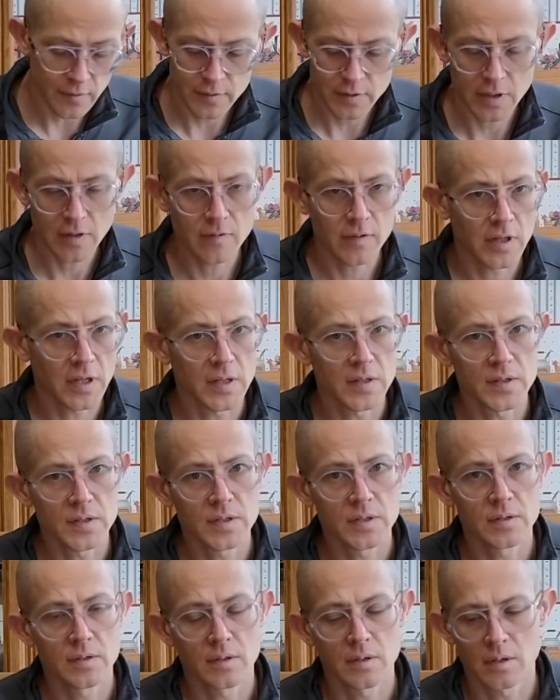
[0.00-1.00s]
If she ever
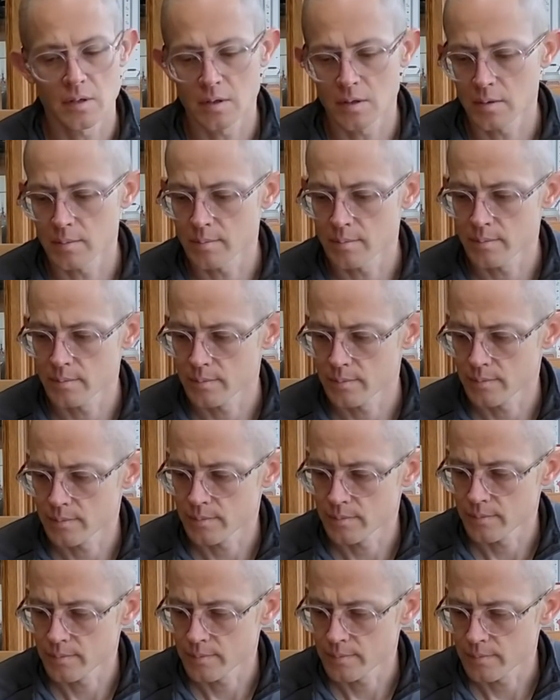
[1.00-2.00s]
gets,
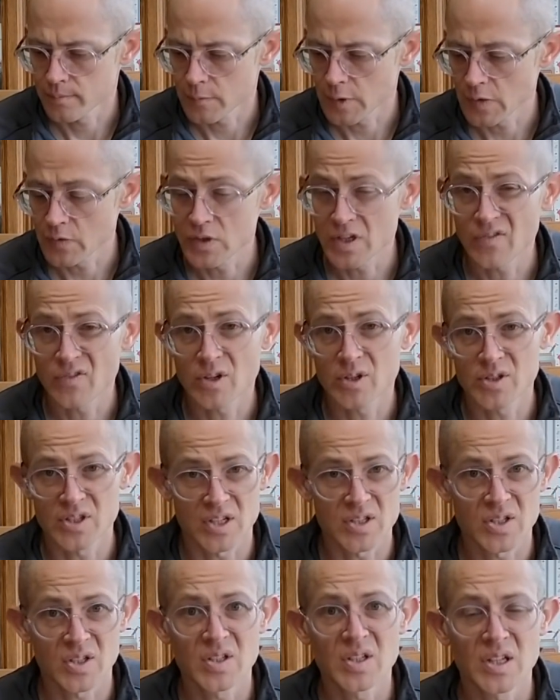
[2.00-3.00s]
if she ever
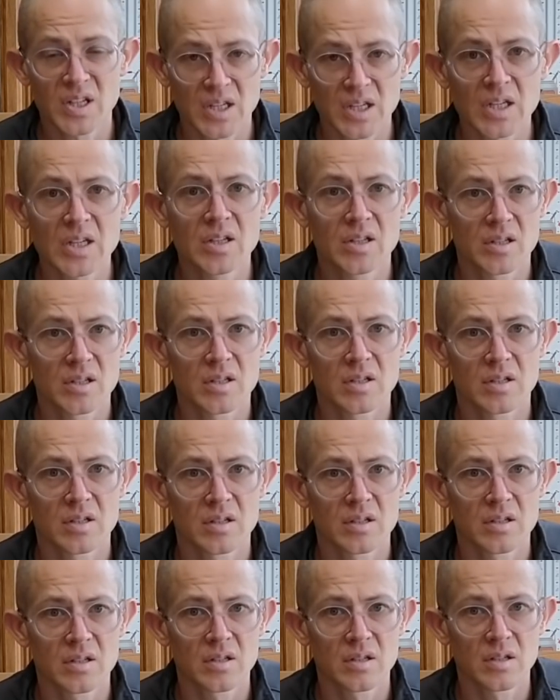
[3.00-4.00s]
doesn't eat,
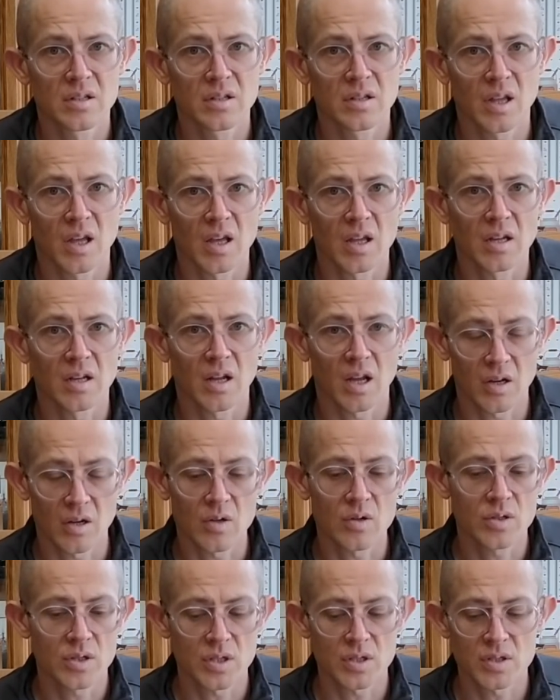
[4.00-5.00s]
then I
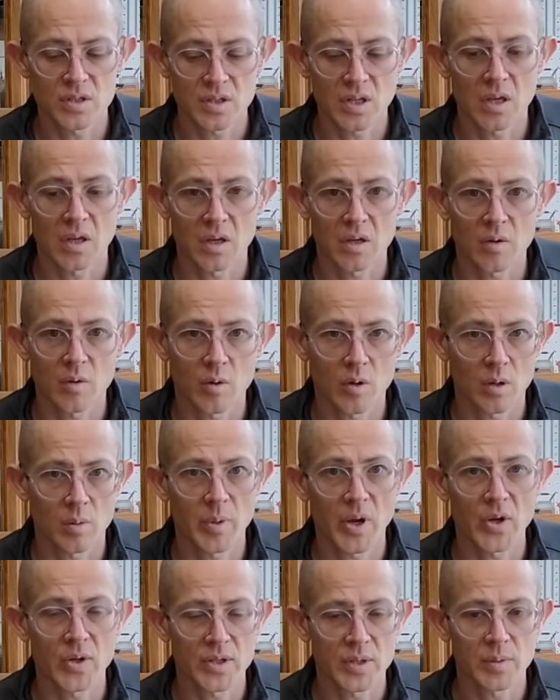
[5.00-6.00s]
know she's sick or
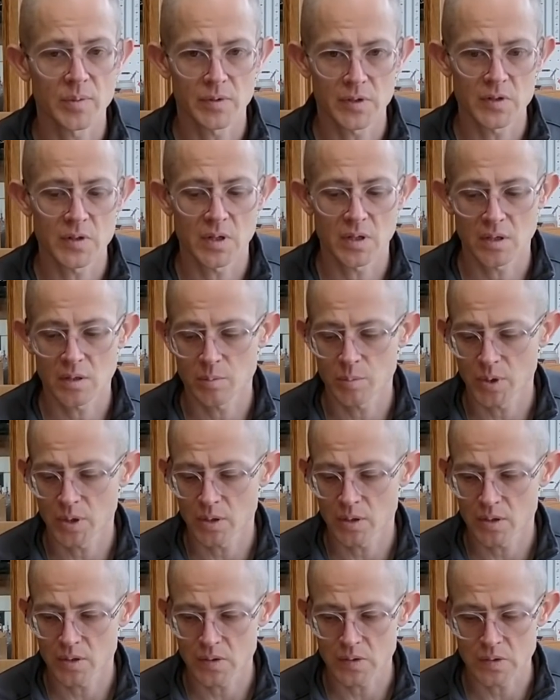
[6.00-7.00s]
about to be sick,
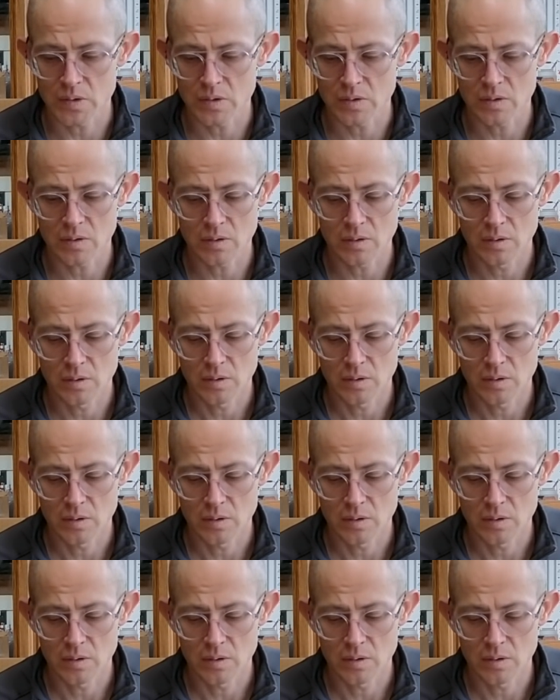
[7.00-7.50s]
because